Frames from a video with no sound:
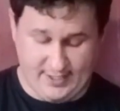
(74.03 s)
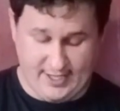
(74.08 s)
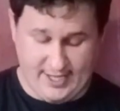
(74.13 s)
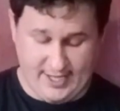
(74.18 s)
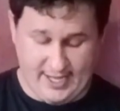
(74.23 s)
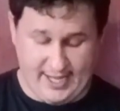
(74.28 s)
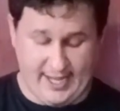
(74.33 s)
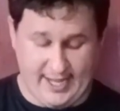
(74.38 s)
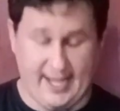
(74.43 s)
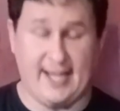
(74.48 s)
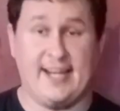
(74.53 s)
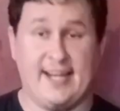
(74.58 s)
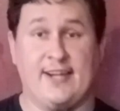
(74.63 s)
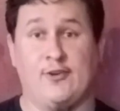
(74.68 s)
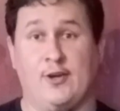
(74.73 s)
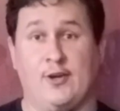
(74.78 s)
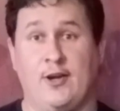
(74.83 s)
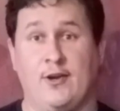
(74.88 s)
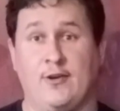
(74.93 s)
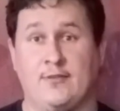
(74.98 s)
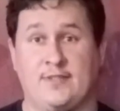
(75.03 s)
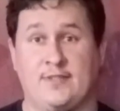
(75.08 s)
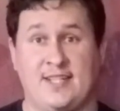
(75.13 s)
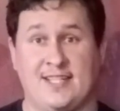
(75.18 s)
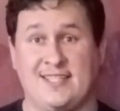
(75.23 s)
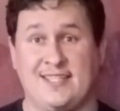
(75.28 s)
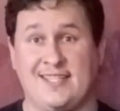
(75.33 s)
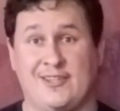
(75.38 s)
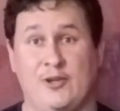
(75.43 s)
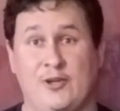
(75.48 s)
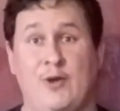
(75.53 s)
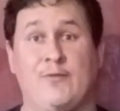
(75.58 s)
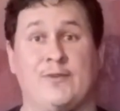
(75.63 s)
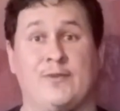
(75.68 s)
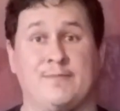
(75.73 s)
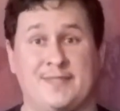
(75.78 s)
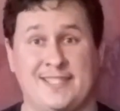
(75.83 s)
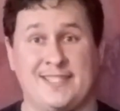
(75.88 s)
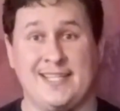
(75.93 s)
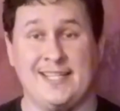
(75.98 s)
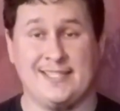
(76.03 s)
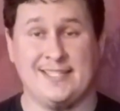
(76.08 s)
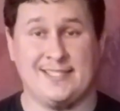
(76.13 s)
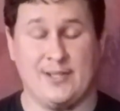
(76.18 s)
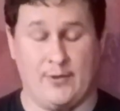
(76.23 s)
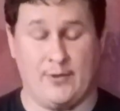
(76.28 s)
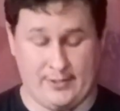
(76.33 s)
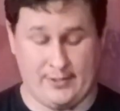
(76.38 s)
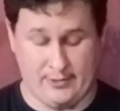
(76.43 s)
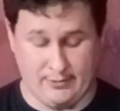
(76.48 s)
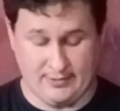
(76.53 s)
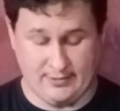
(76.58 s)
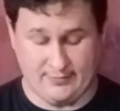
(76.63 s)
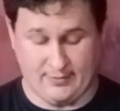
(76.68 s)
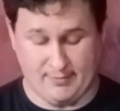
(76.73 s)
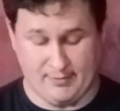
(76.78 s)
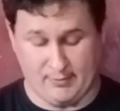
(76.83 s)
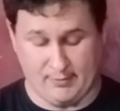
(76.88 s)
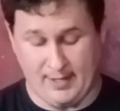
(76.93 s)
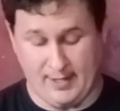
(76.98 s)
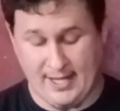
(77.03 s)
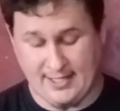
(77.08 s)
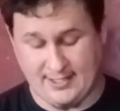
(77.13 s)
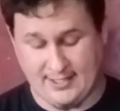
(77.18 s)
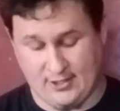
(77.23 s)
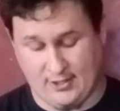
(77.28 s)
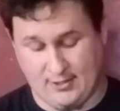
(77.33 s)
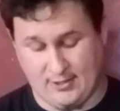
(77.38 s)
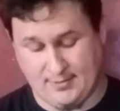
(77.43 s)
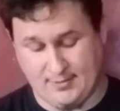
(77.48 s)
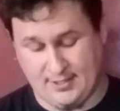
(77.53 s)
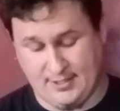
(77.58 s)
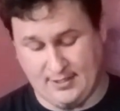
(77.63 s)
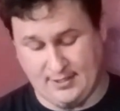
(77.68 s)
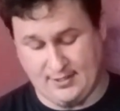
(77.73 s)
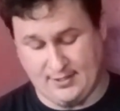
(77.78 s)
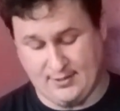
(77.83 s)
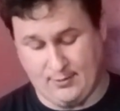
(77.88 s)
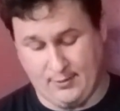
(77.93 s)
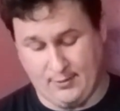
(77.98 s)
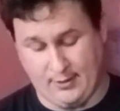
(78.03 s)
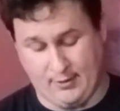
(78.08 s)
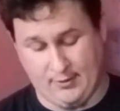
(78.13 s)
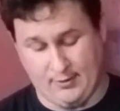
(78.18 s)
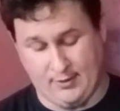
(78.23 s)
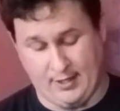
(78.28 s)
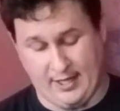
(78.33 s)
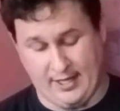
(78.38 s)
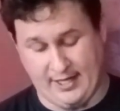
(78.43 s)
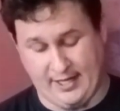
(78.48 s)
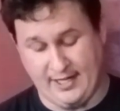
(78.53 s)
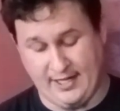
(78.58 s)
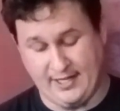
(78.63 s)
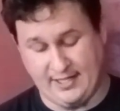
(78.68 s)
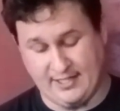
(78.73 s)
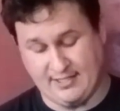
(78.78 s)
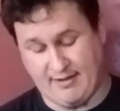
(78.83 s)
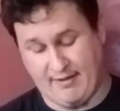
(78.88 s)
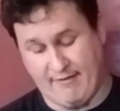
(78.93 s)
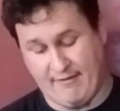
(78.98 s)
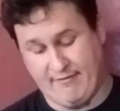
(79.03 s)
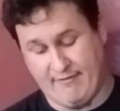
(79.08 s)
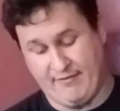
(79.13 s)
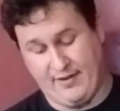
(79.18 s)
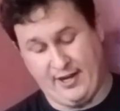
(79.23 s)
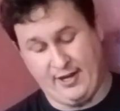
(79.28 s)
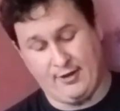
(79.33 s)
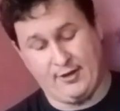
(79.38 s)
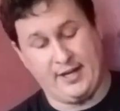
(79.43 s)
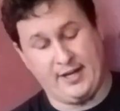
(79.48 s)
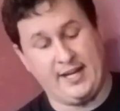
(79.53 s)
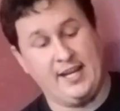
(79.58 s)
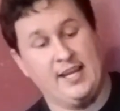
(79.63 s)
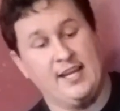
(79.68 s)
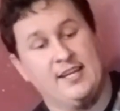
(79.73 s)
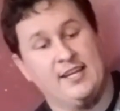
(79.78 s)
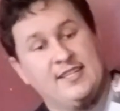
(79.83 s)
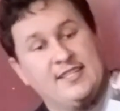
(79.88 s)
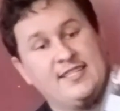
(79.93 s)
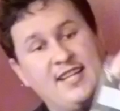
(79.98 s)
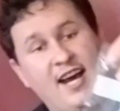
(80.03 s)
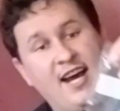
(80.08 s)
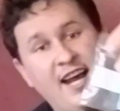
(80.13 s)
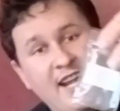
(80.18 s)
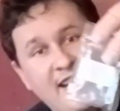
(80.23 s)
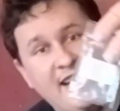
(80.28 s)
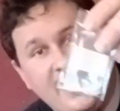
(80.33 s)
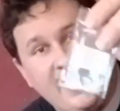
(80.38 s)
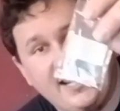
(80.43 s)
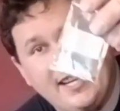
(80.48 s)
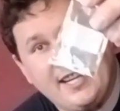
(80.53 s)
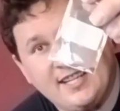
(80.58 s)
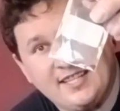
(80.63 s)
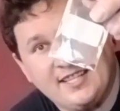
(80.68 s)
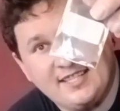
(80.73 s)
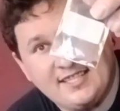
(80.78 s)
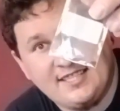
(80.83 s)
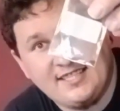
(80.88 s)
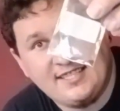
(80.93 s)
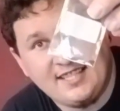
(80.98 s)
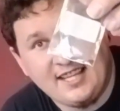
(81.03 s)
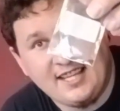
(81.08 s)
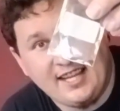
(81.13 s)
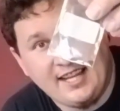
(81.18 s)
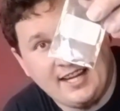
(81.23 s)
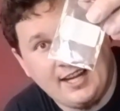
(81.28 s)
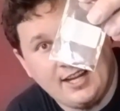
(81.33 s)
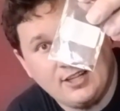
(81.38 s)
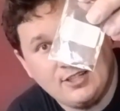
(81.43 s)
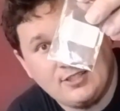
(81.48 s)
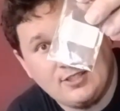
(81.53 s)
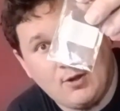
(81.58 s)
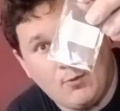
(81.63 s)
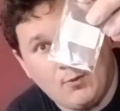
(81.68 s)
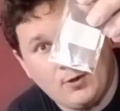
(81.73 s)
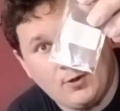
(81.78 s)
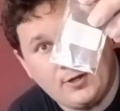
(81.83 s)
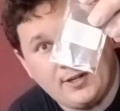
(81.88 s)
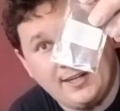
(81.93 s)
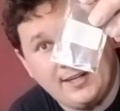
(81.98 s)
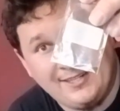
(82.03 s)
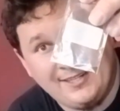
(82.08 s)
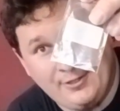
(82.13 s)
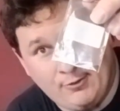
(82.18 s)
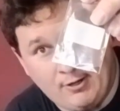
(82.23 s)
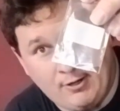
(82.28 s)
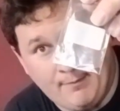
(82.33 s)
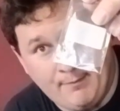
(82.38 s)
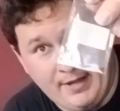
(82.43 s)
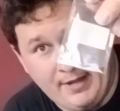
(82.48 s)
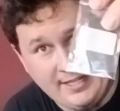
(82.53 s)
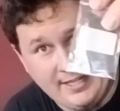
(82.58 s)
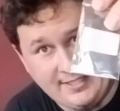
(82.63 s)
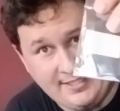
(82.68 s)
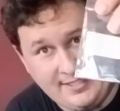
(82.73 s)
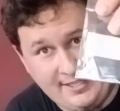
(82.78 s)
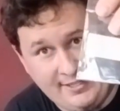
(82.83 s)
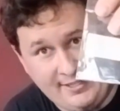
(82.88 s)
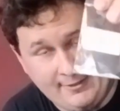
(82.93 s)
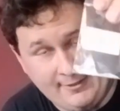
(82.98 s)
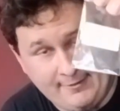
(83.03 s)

And it grows, doesn't grow from seeds, though. It grows from the rhizomes in the soil. And it is a very tiny seed. So we're going to do our best here.